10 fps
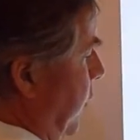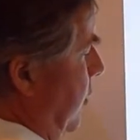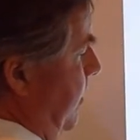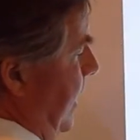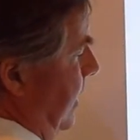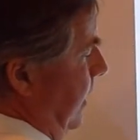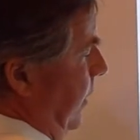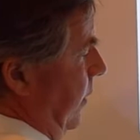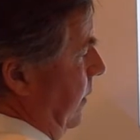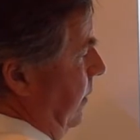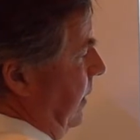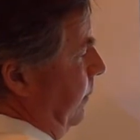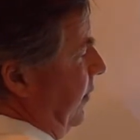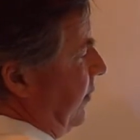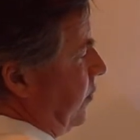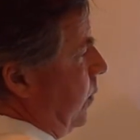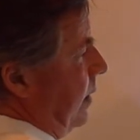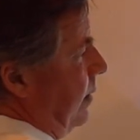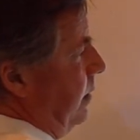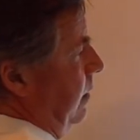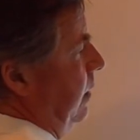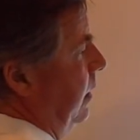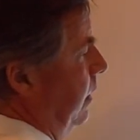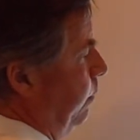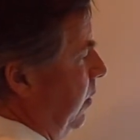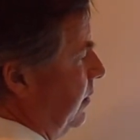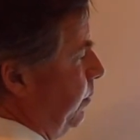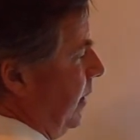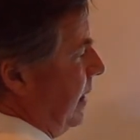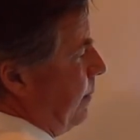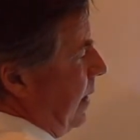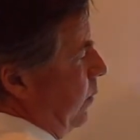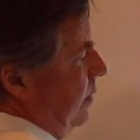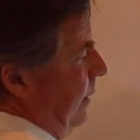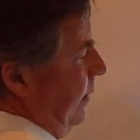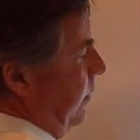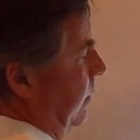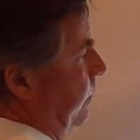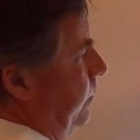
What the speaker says: for omega here, and I'm going to square it. Multiply that by 1 meter.